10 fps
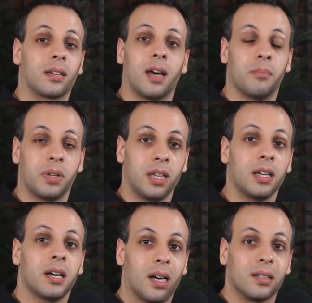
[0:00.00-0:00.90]
the
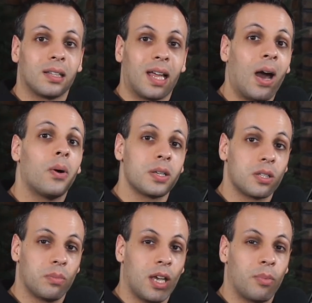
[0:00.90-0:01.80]
company allow us
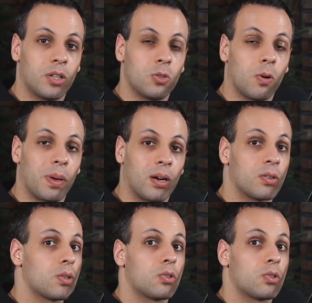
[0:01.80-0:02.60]
to be able to do repairs